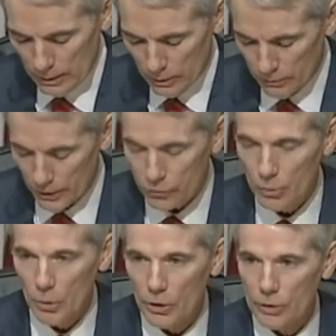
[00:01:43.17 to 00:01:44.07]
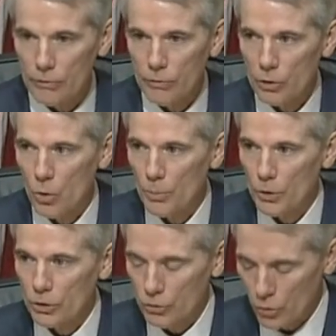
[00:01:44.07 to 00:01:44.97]
affects the market for
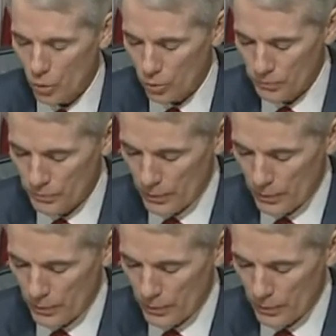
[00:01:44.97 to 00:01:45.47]
corporate control.